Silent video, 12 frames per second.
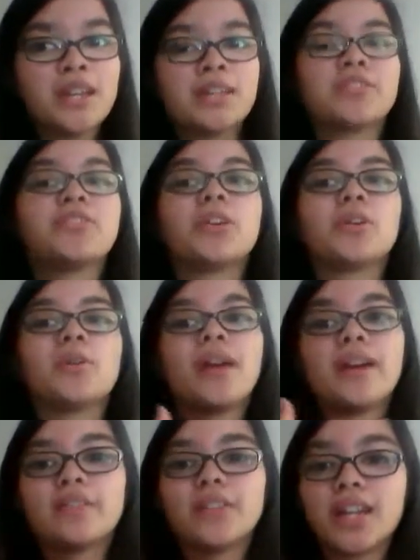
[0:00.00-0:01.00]
And so
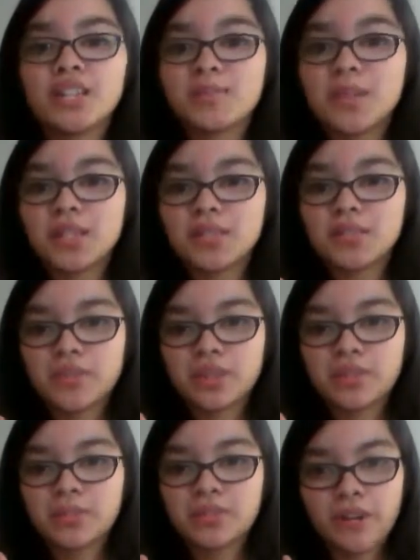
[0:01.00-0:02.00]
every aspect of
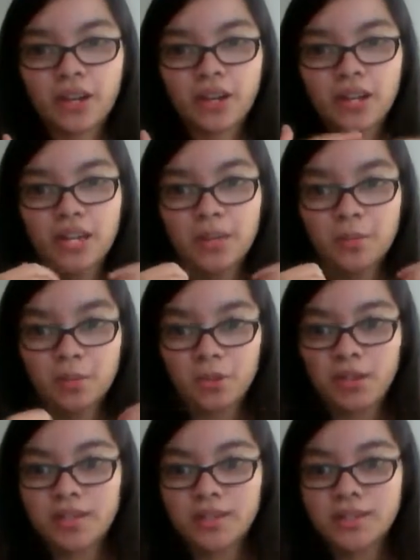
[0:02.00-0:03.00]
film is very
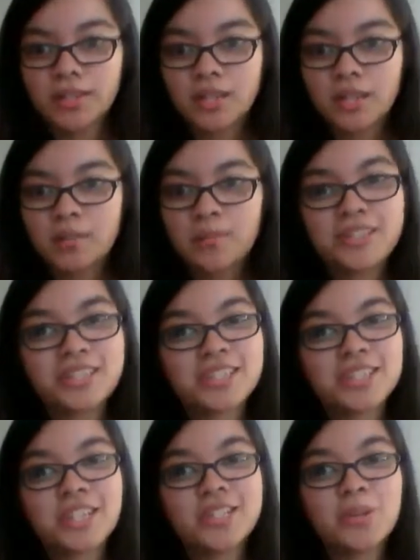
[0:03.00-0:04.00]
important, but
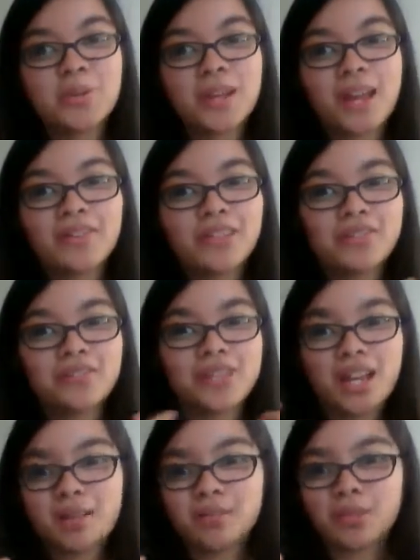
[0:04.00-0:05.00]
since I don't have enough
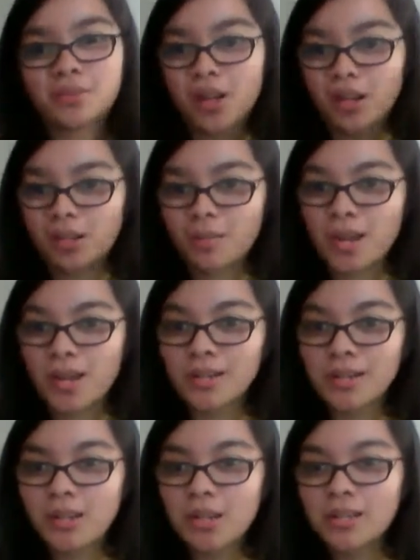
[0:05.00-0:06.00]
time to talk about
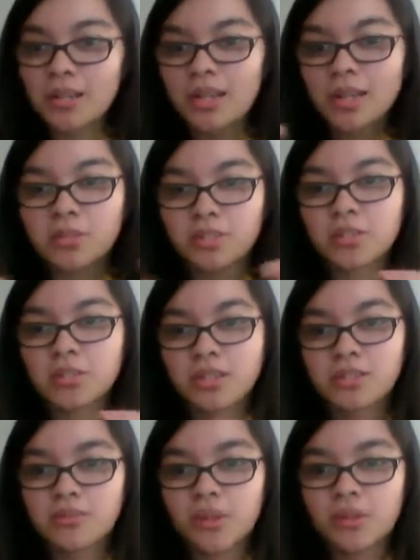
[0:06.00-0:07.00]
it all, I'm just going
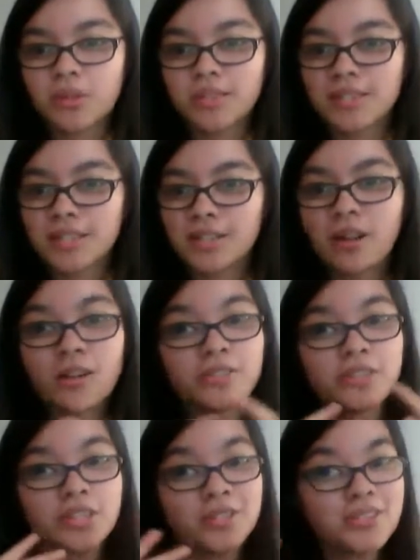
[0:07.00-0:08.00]
to focus in
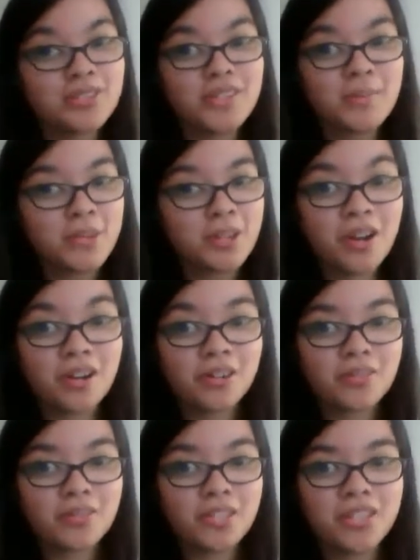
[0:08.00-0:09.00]
on the use of
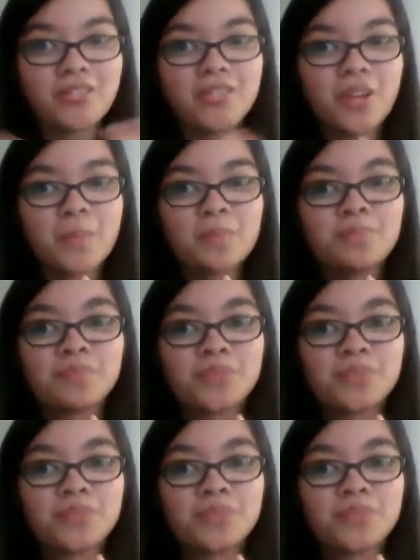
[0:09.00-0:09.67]
cinematography in the film.